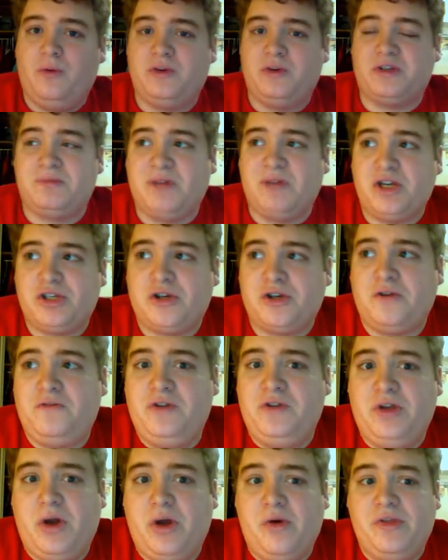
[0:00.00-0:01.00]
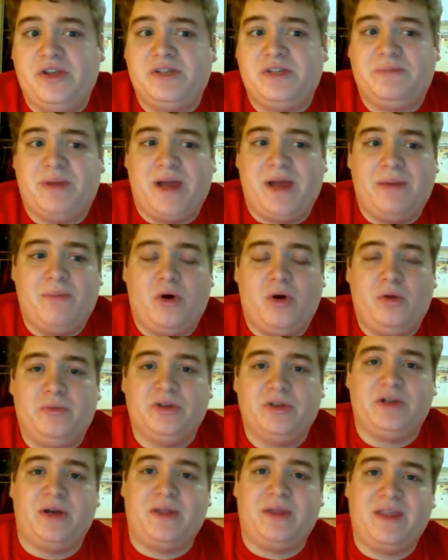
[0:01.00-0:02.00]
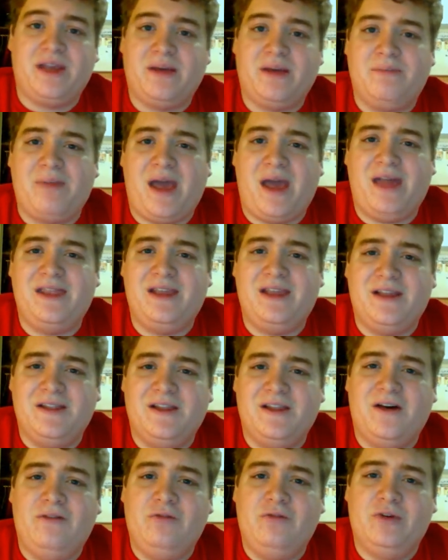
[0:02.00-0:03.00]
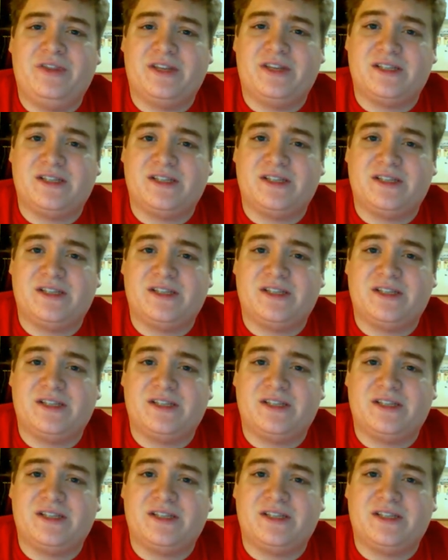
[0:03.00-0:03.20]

Which I'm not sure if you know this, but I think I'm madly in love with